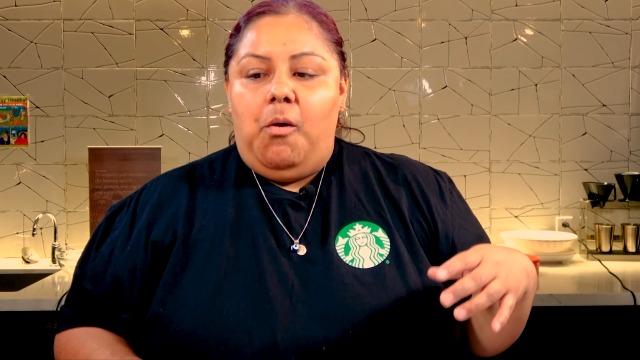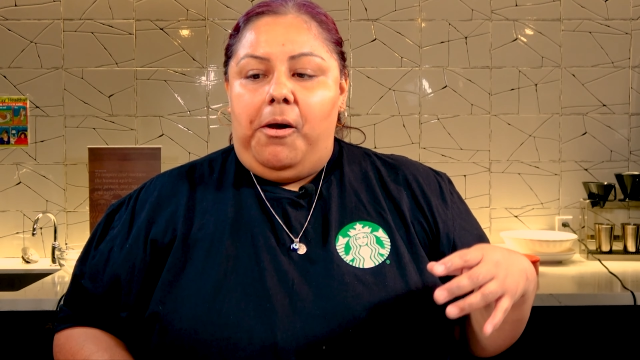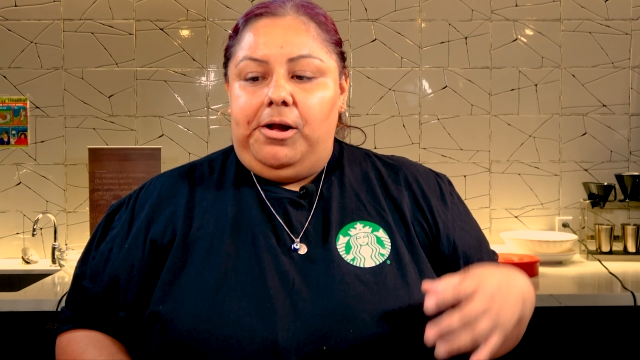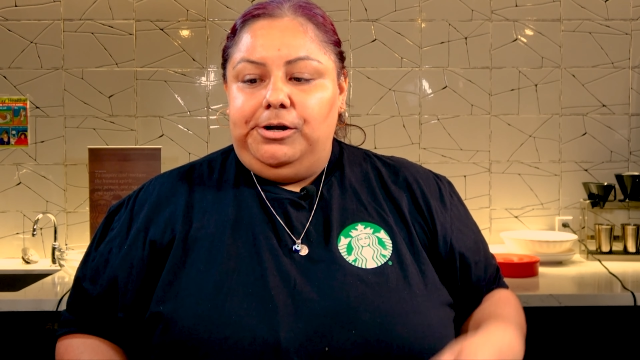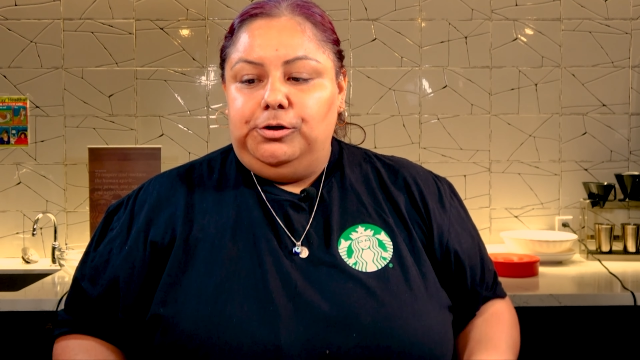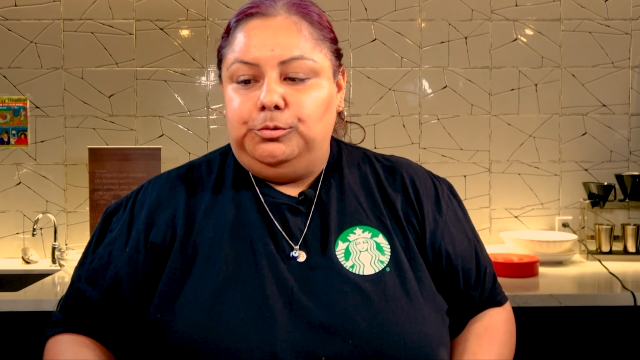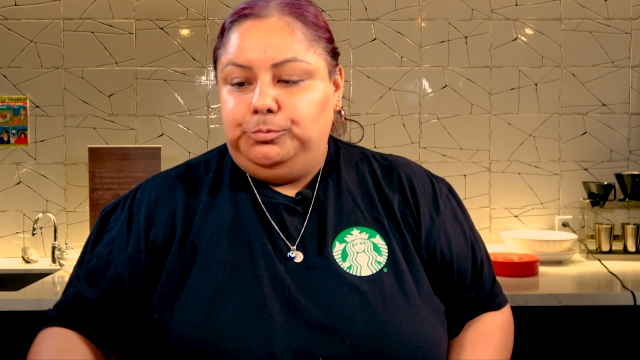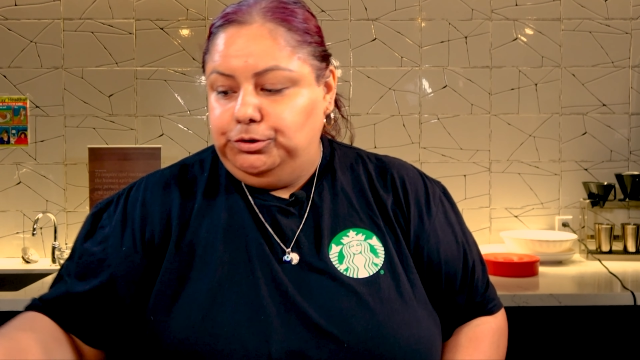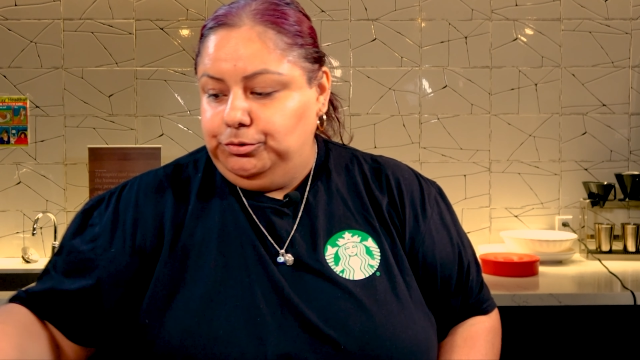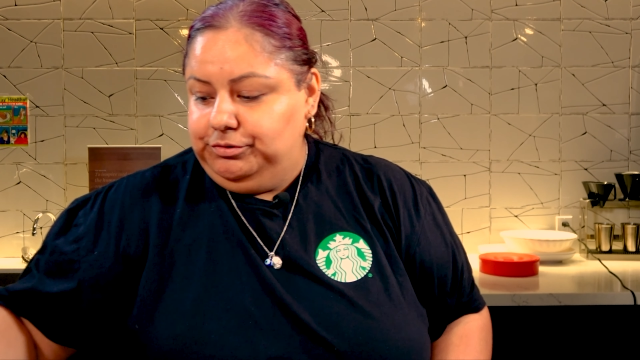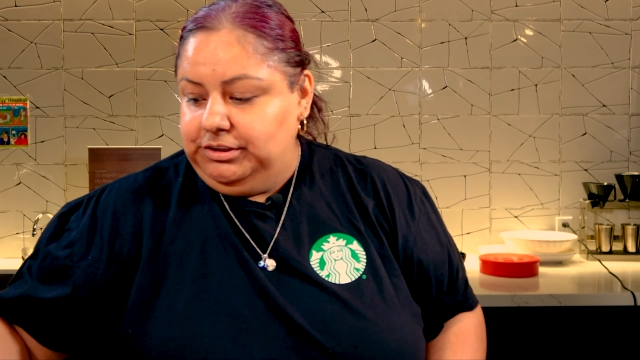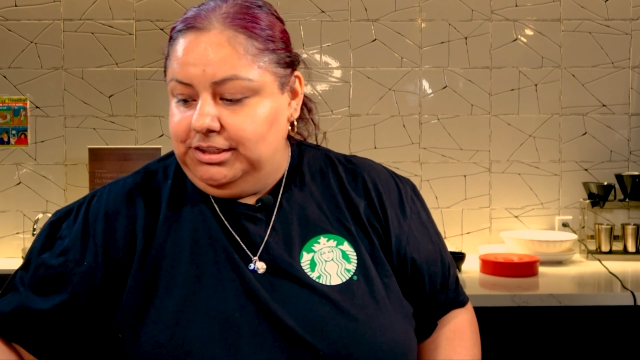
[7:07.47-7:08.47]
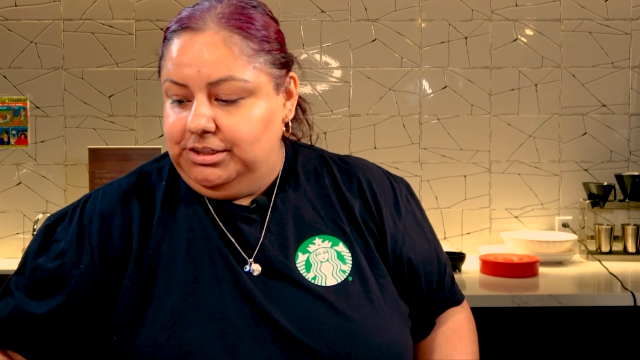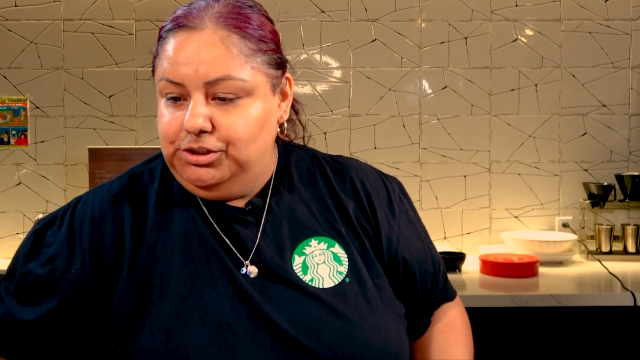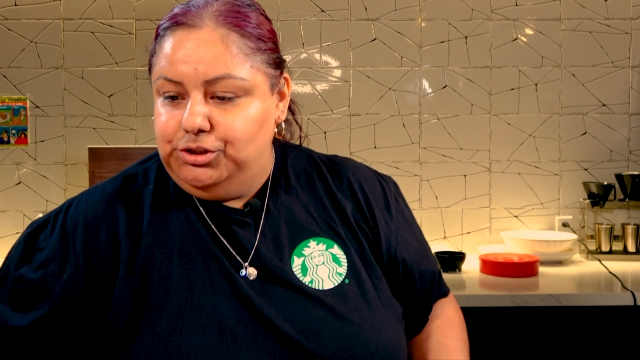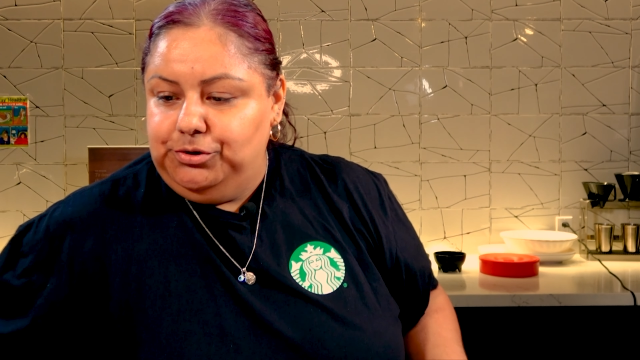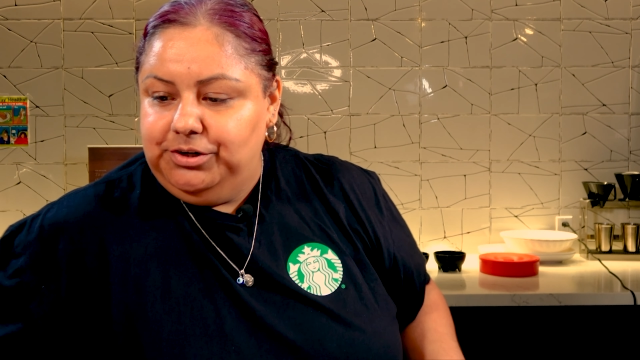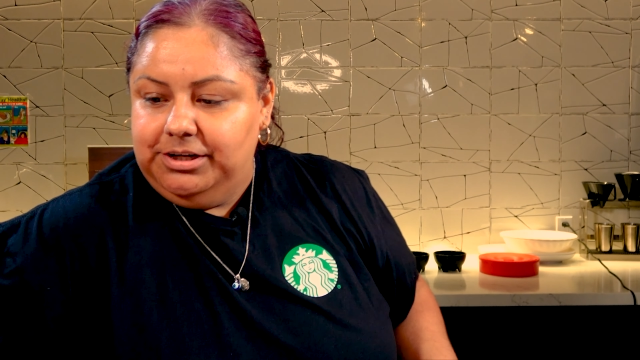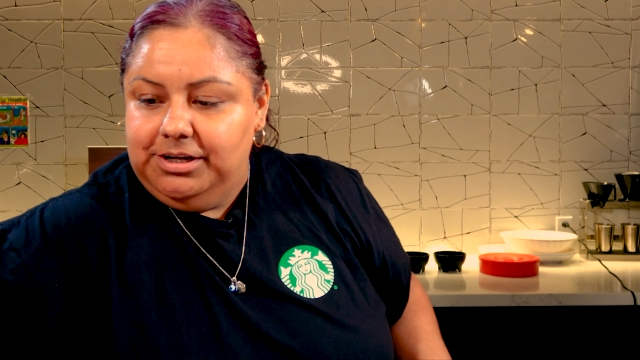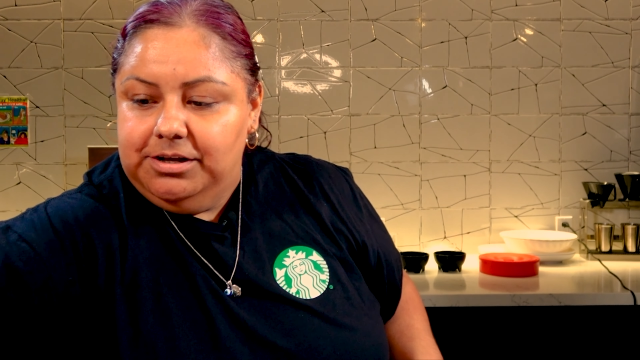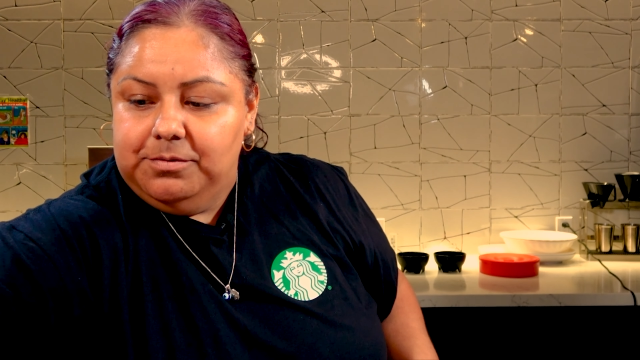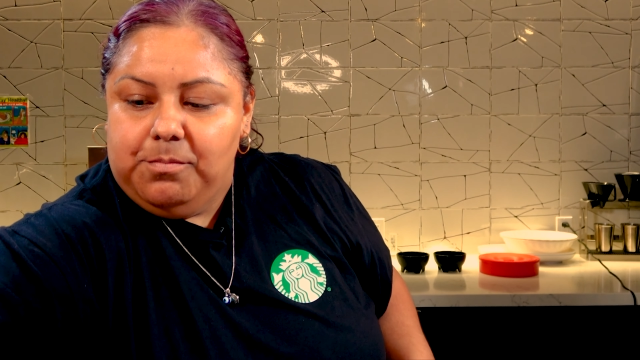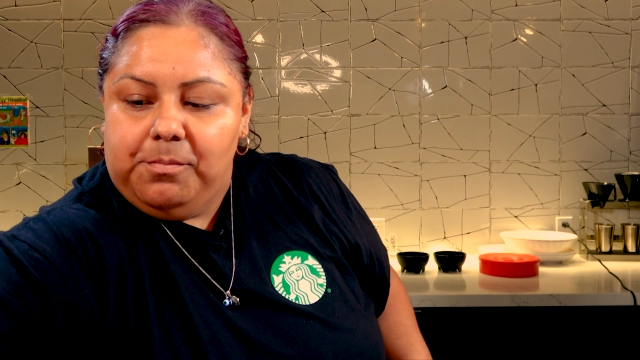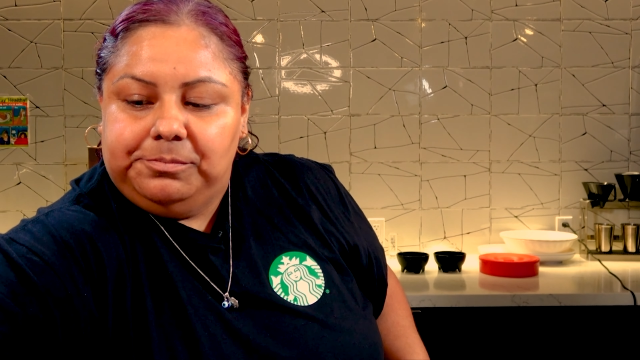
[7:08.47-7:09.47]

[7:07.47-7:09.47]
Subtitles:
I hope you really enjoyed it.